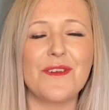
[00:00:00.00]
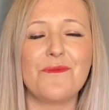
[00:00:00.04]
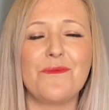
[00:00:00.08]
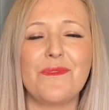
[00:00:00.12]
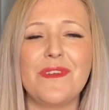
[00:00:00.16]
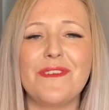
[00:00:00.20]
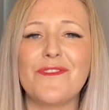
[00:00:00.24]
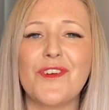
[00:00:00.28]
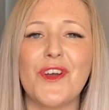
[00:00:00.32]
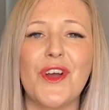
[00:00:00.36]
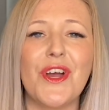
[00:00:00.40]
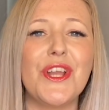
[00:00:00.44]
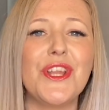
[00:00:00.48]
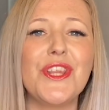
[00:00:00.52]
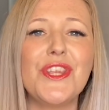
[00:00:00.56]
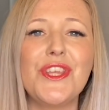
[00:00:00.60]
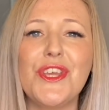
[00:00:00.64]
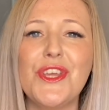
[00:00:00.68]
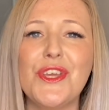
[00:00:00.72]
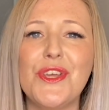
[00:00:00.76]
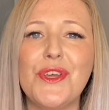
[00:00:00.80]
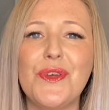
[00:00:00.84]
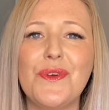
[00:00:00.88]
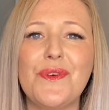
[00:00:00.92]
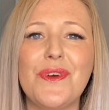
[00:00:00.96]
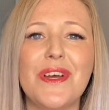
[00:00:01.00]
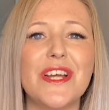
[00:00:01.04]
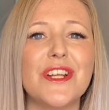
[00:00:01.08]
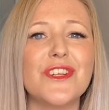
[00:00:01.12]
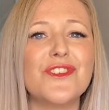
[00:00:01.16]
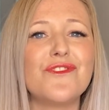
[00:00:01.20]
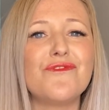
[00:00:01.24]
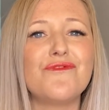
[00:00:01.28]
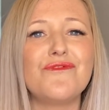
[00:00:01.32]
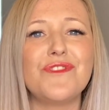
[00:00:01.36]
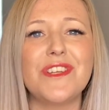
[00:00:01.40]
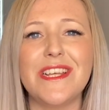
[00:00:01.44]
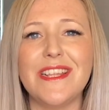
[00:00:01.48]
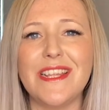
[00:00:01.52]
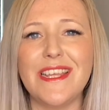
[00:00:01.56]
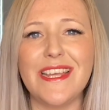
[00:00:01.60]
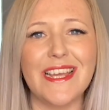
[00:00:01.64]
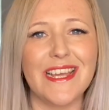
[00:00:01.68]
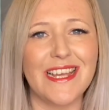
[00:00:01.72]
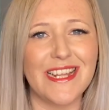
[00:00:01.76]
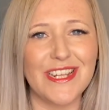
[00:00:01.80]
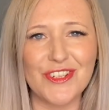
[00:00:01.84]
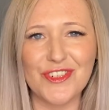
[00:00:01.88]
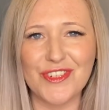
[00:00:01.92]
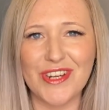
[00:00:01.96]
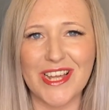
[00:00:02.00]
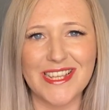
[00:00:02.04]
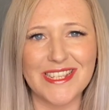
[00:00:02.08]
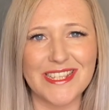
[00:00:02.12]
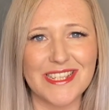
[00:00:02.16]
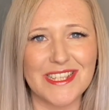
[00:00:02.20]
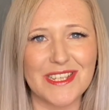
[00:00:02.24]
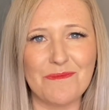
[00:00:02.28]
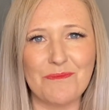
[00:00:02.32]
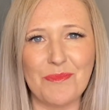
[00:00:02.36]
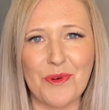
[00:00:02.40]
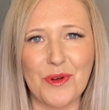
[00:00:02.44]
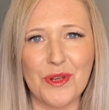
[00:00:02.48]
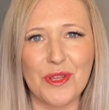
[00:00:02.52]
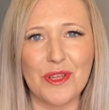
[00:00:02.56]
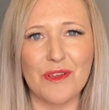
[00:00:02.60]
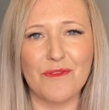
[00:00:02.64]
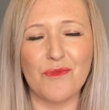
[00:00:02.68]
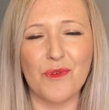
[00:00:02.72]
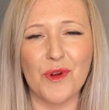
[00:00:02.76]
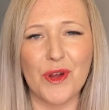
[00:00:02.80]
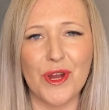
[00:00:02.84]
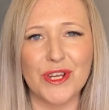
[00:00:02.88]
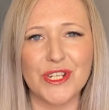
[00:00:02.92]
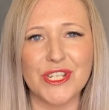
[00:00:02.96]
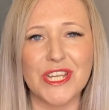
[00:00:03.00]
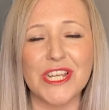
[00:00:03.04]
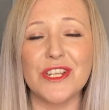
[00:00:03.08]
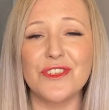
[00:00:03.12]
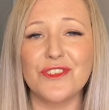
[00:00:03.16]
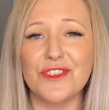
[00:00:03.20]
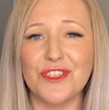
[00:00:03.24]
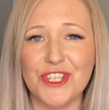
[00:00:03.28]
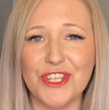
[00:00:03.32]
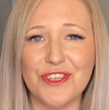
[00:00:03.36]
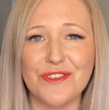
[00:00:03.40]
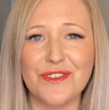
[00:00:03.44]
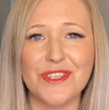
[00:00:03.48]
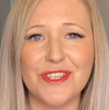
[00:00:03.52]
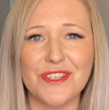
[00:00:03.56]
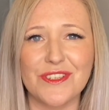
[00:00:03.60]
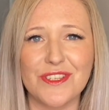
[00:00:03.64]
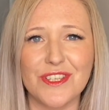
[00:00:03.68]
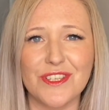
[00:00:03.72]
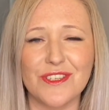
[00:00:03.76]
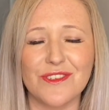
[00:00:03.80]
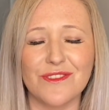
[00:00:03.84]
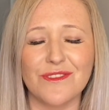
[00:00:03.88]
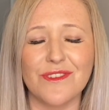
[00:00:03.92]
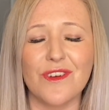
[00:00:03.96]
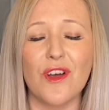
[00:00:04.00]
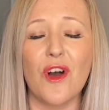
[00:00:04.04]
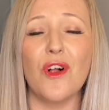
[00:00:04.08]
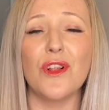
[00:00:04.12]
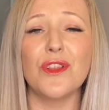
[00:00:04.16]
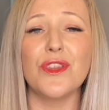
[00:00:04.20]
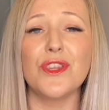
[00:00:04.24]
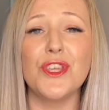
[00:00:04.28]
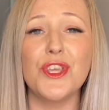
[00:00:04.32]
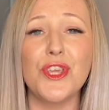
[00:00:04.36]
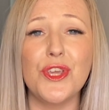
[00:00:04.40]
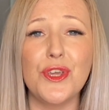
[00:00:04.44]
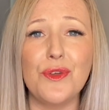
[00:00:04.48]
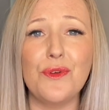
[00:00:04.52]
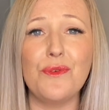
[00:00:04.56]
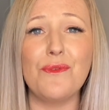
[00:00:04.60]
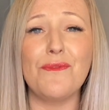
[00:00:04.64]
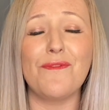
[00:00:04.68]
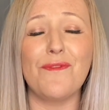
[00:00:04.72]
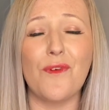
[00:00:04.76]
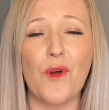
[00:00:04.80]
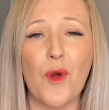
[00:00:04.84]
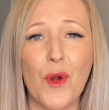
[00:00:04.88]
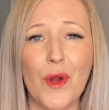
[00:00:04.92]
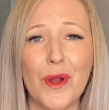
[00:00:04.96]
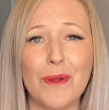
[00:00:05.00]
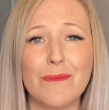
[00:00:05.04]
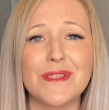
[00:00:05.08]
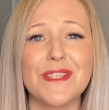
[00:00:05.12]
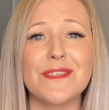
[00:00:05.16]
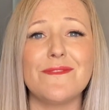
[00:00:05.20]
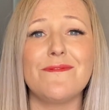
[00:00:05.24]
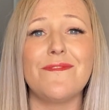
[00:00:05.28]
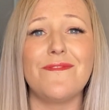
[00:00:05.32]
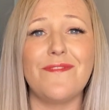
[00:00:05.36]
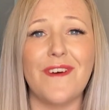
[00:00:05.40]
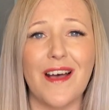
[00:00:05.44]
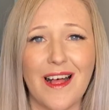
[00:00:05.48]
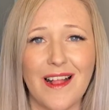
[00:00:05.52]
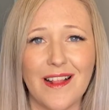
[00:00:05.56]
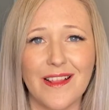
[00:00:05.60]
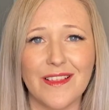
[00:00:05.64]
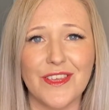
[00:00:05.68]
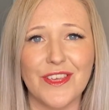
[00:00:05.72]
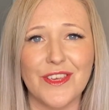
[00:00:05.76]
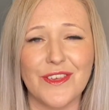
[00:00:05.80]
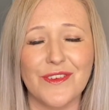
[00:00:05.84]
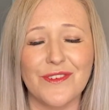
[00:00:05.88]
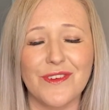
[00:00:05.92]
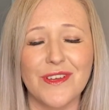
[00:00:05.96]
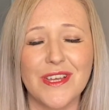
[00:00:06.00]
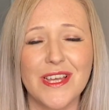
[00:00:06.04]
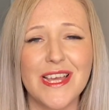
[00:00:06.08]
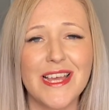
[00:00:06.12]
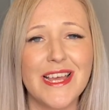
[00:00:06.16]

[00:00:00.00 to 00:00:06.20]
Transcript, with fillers: We've got a new and really interesting body of work to introduce you to called New Forms of Value.